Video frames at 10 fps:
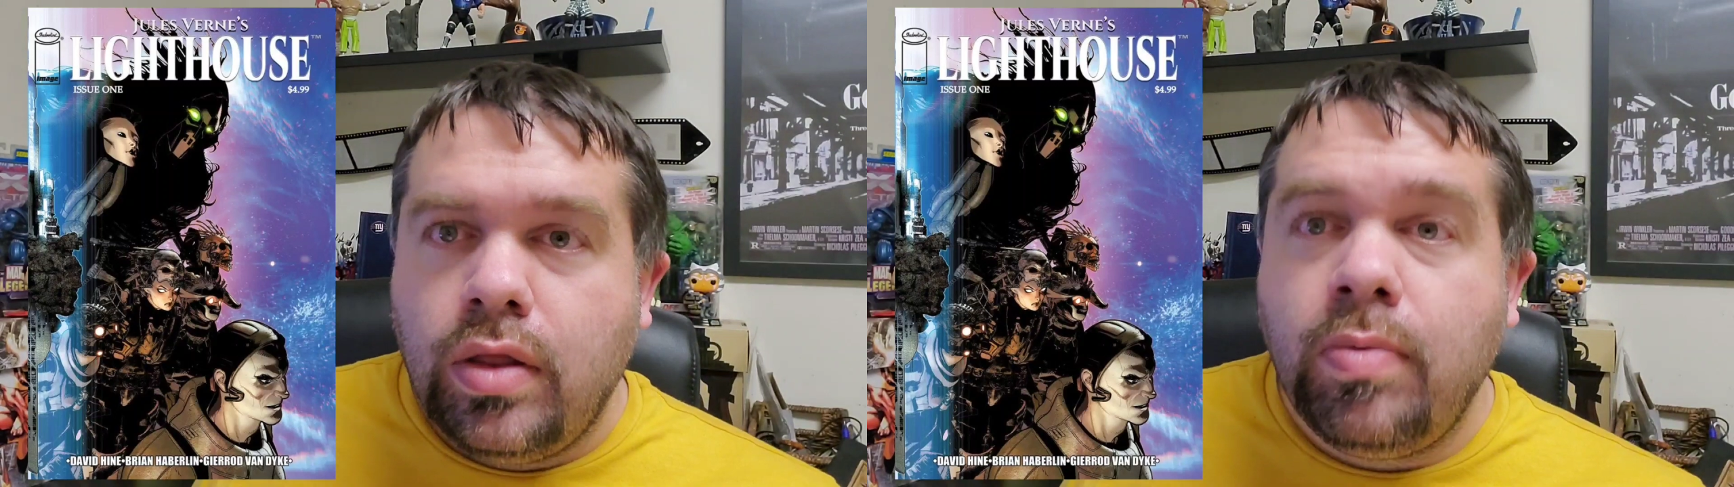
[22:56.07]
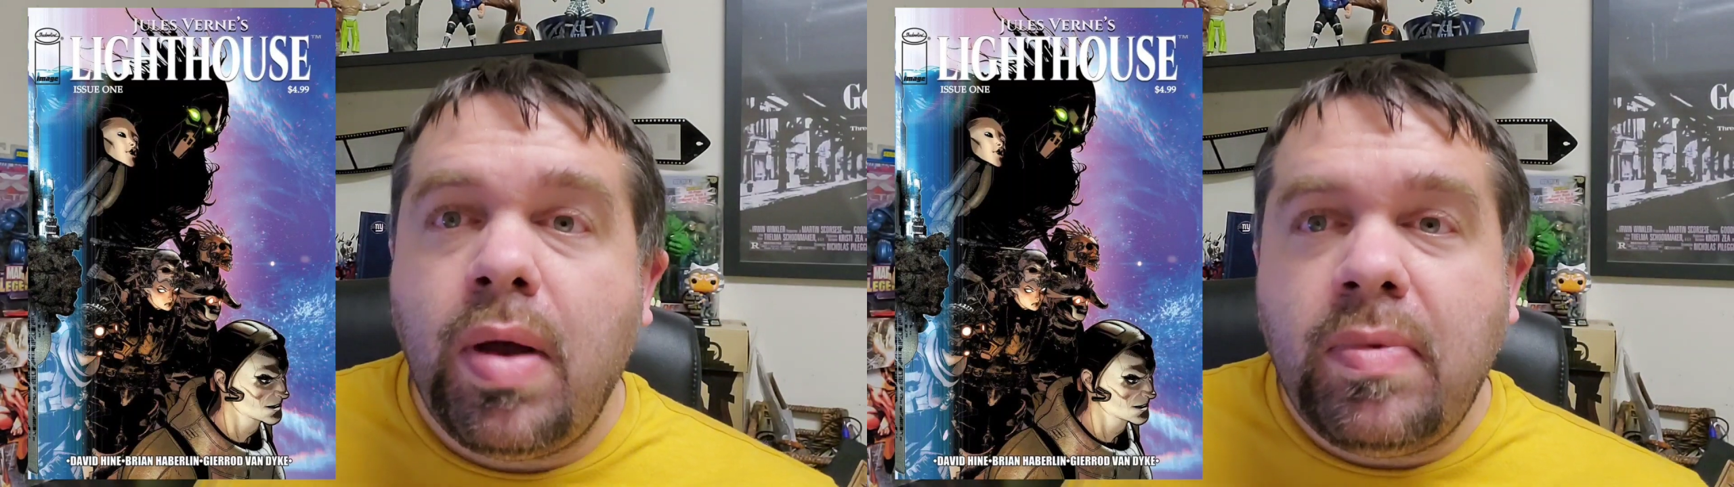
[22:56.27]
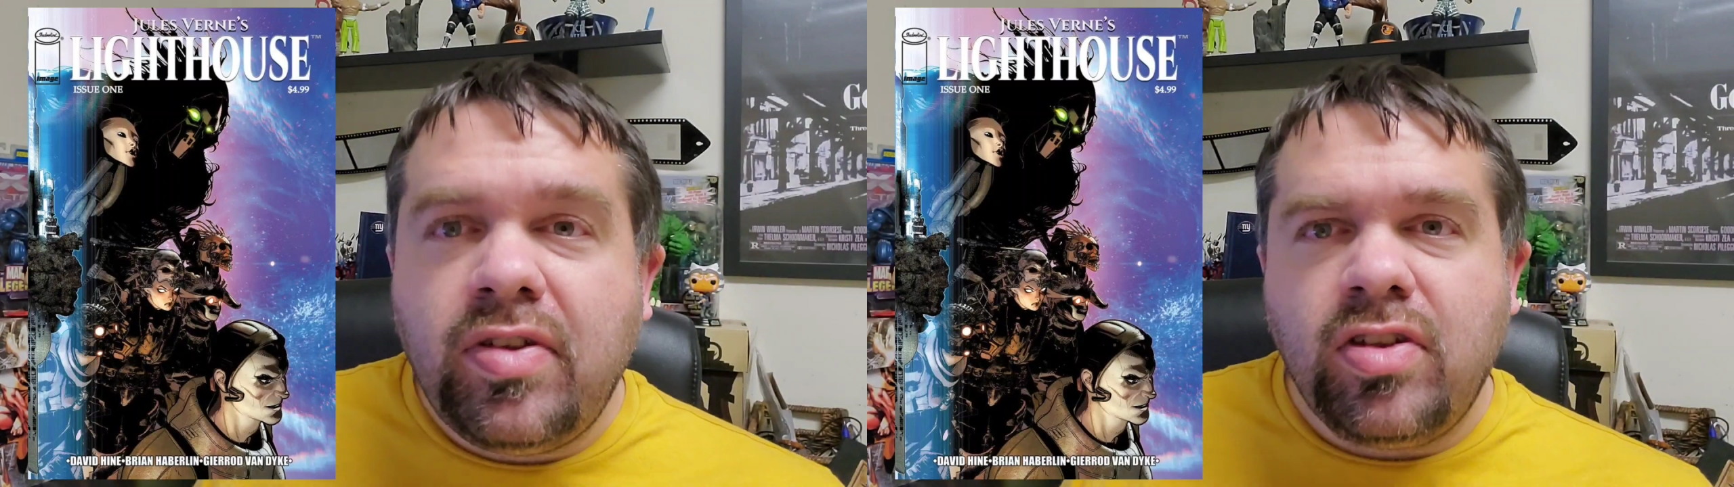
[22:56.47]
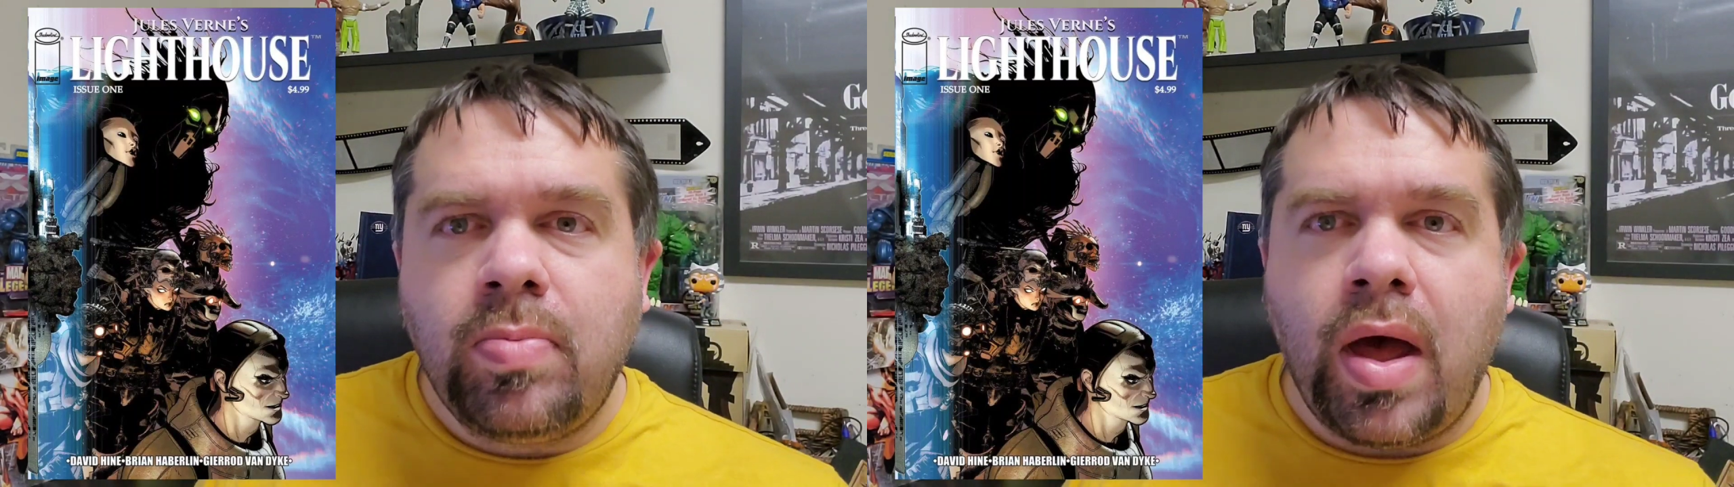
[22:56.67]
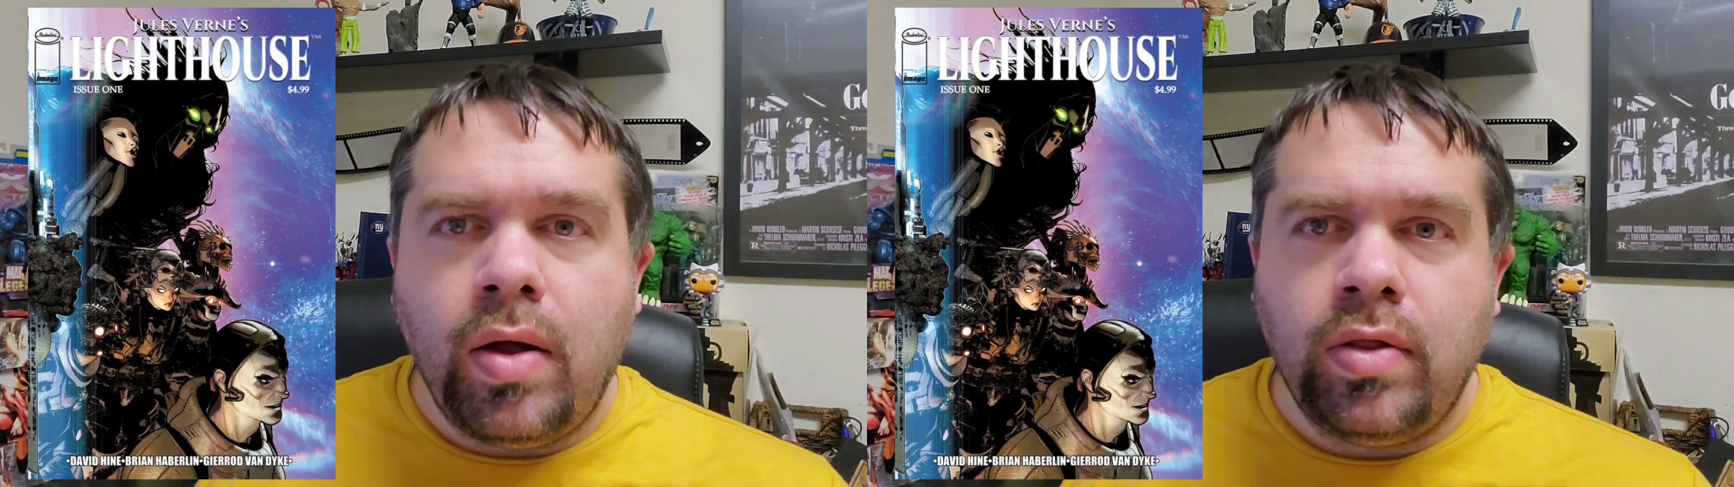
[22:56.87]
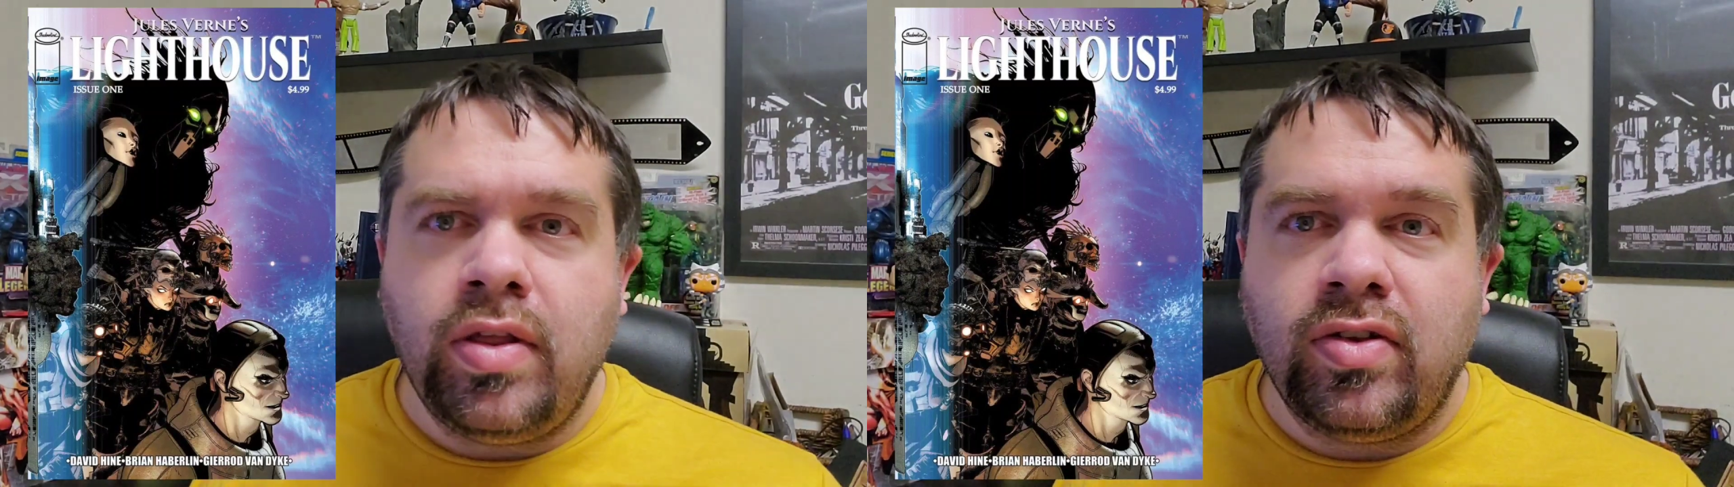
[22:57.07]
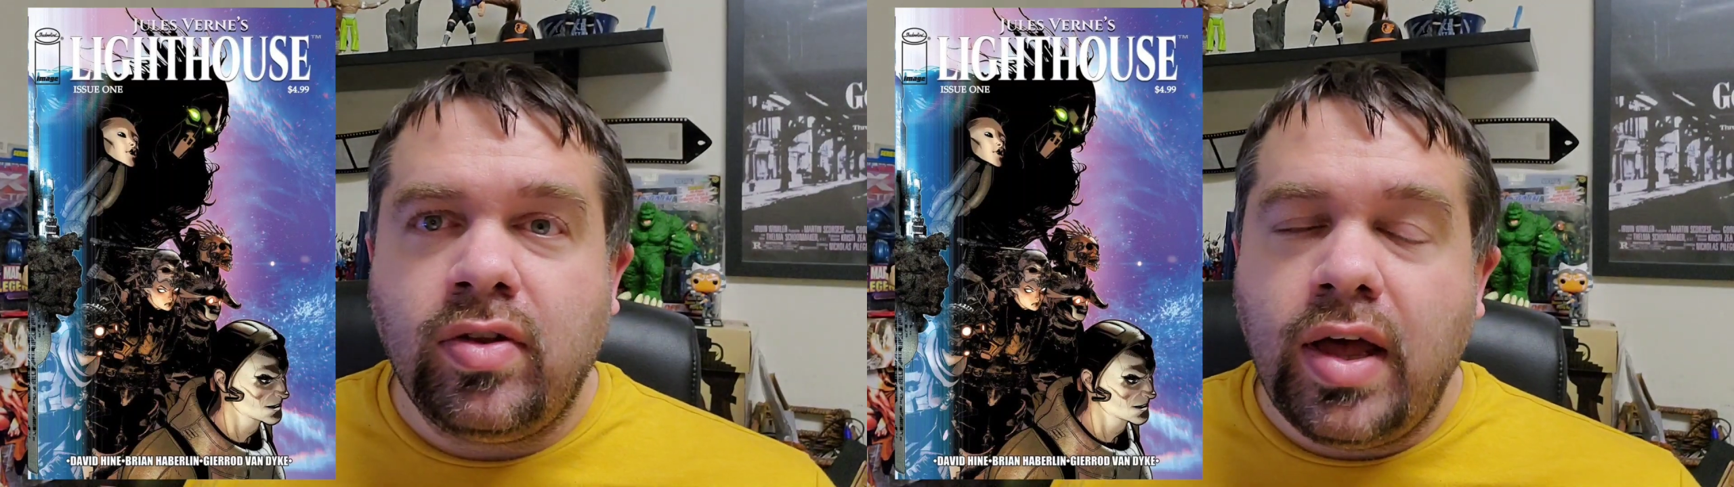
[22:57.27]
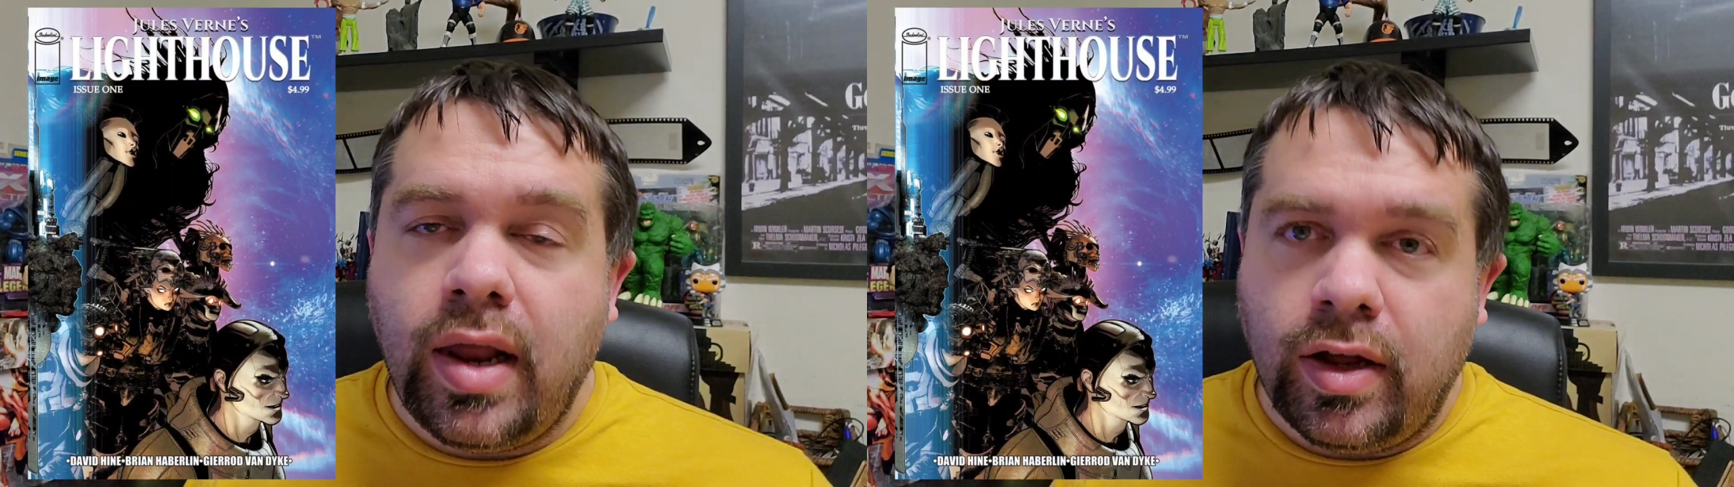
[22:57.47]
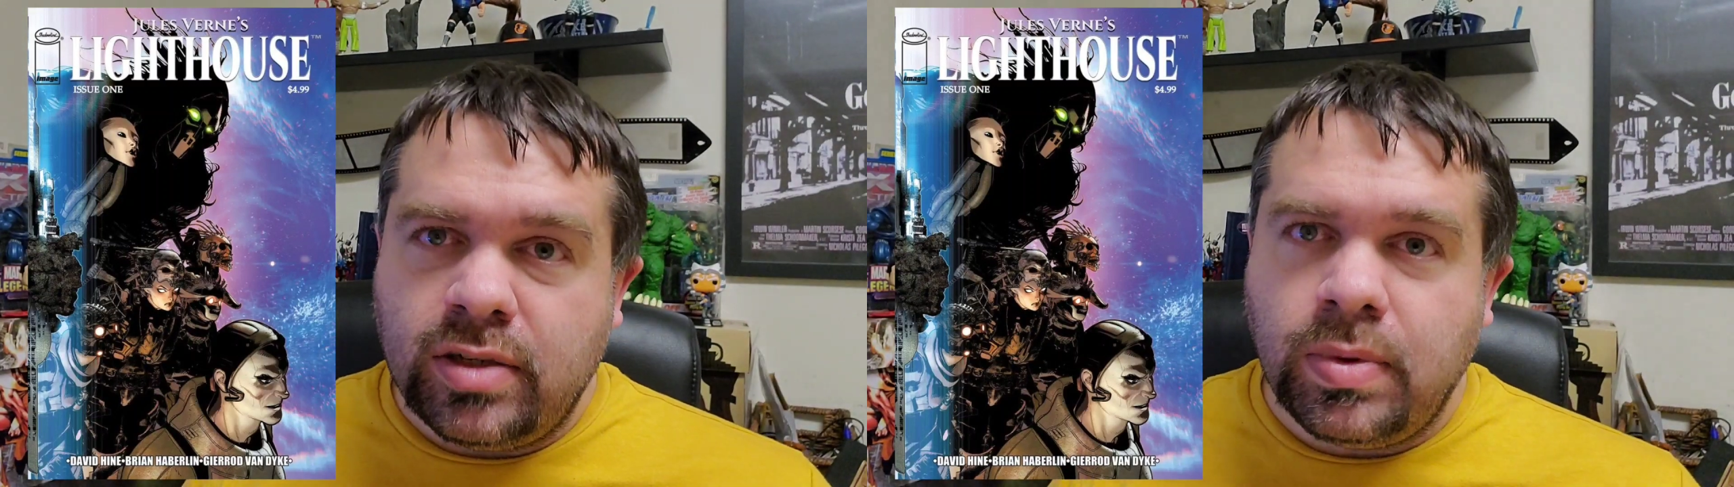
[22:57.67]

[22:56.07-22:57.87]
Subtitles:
The premise is about this lighthouse,